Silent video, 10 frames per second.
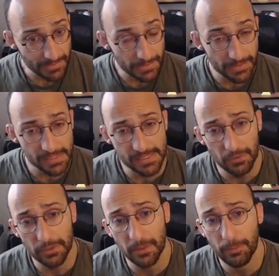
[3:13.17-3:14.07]
the
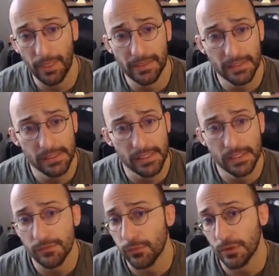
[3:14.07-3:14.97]
necessary
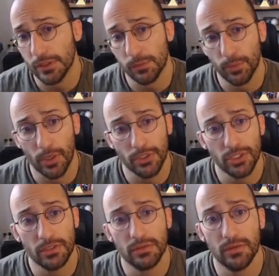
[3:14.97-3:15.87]
dependencies for this
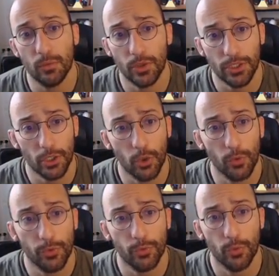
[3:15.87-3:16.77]
project. We're gonna
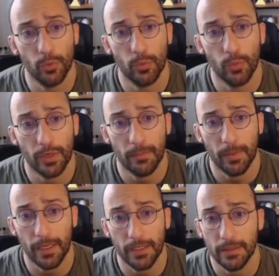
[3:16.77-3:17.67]
go through what
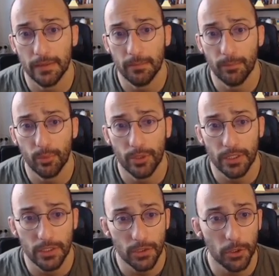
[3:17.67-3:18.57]
am I
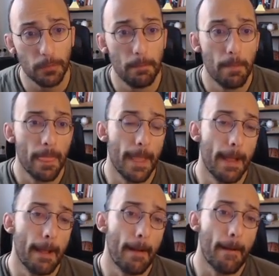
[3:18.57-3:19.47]
importing here.
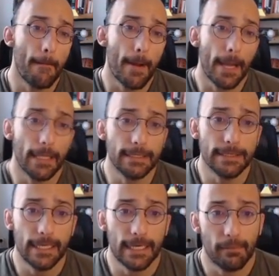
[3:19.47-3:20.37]

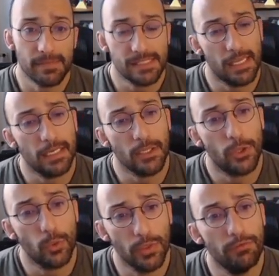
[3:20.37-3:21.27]
And then I'm
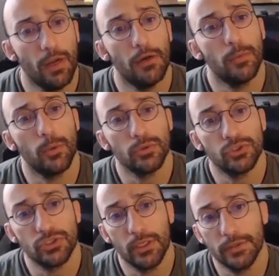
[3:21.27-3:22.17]
setting three
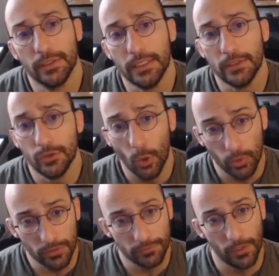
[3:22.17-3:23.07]
variables. The
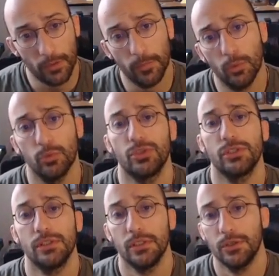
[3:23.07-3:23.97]
token variable, which
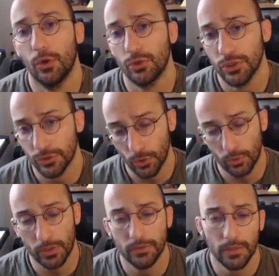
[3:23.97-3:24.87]
is the Notion
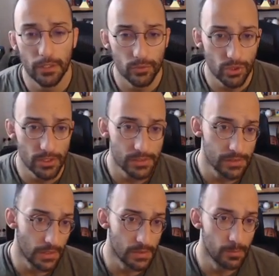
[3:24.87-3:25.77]
token that you
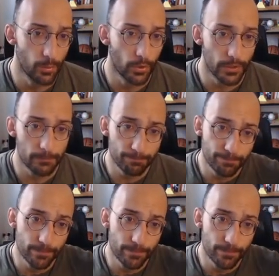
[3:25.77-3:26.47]
just exported,